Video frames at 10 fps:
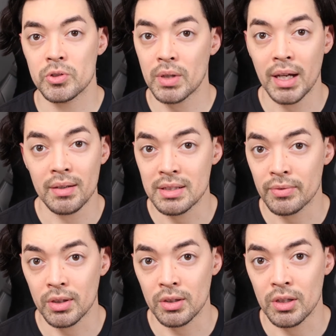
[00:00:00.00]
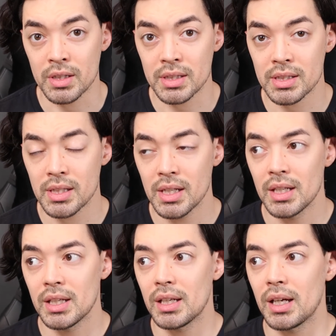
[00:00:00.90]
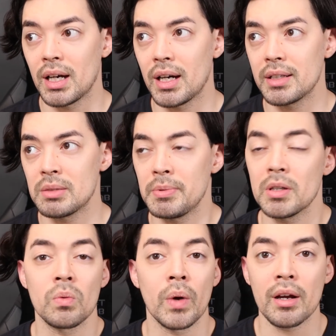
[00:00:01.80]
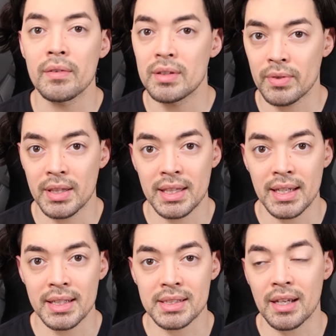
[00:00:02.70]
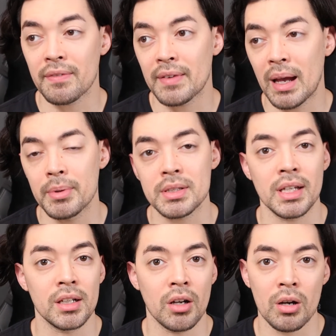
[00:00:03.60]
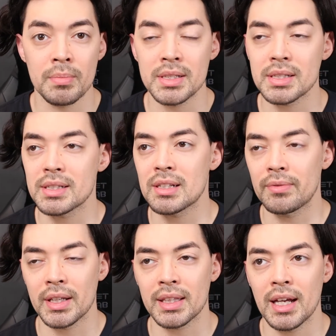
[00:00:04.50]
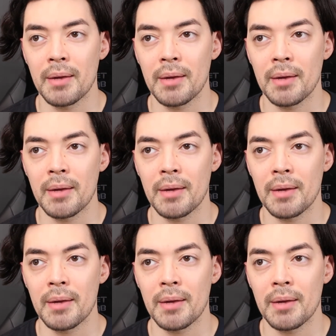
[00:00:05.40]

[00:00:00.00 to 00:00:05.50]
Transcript: to try out different looks, to be aware of different things like fabrics, like garments and stuff like